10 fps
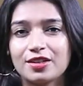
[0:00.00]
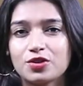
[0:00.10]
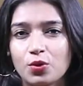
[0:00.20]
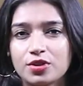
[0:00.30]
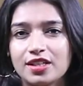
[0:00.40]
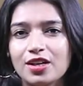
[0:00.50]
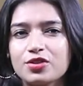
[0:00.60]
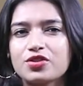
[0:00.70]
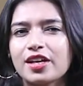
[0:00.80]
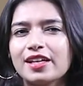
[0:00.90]
the total,
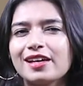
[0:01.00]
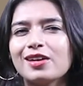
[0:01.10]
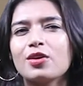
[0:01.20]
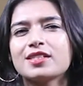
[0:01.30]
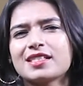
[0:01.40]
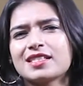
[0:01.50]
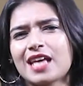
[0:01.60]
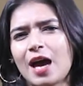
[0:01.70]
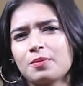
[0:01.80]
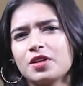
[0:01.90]
Australia lost its
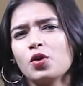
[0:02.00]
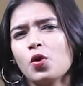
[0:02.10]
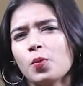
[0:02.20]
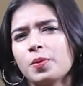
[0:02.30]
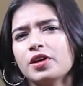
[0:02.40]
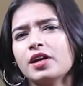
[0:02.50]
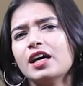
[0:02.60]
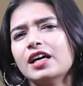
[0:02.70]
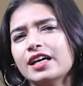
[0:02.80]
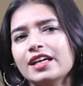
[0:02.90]
captain
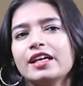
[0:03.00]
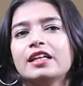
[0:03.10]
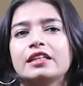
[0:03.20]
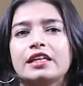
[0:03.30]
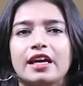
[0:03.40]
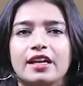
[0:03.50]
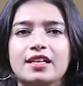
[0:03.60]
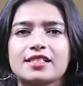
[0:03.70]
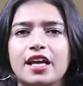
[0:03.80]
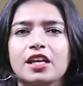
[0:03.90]
opener early in the
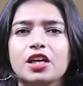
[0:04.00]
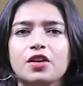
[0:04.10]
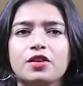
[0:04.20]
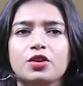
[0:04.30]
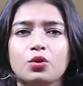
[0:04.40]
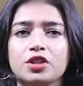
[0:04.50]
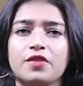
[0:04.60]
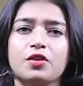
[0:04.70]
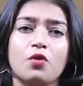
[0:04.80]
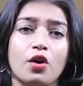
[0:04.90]
innings, and even though
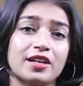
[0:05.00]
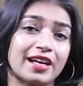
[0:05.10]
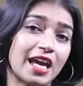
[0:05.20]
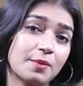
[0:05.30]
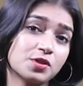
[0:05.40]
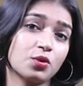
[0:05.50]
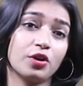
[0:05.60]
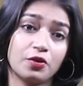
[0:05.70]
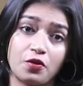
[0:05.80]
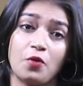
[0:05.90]
David Warner kept
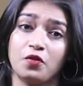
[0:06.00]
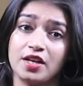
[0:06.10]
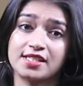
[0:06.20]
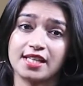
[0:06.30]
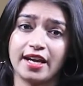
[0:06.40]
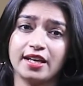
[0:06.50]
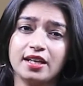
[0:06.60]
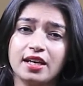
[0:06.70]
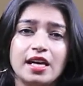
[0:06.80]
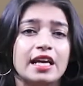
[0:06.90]
scoring from one
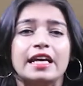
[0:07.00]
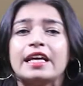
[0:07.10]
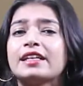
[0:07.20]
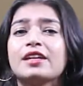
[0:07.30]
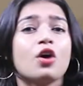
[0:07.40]
side, he did